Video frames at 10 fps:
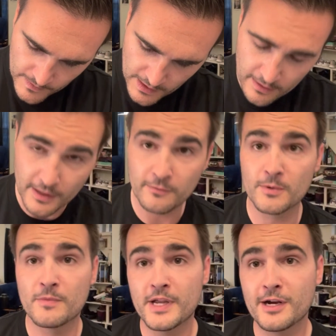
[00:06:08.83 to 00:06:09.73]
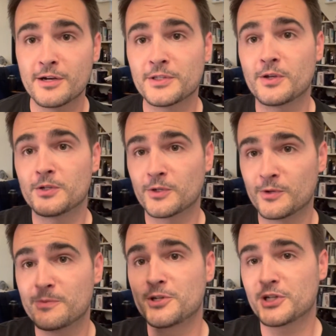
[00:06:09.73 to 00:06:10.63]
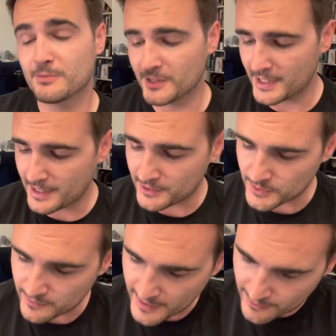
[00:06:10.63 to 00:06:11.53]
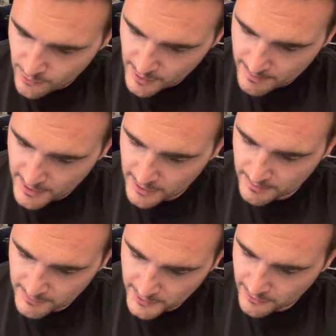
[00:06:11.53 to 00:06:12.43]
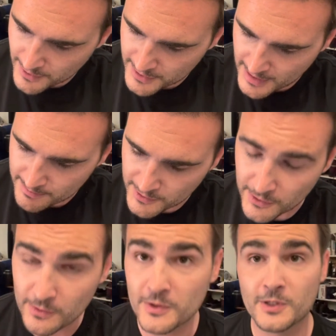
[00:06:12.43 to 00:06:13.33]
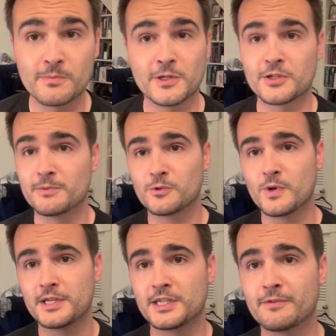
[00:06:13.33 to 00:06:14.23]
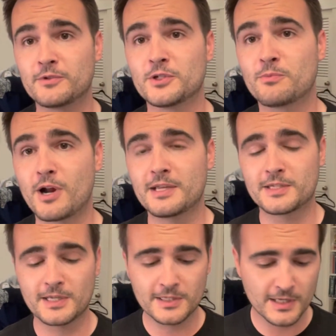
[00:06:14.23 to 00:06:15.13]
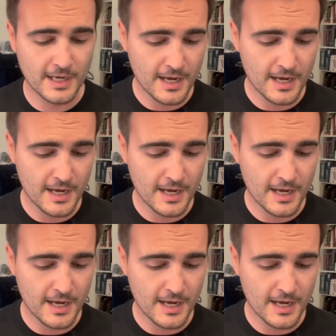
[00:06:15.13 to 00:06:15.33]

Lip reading: And then from there, it's also going to be shipped again. So we've got cork bark, I'm just going to write ×2 because it's being shipped twice after it's processed.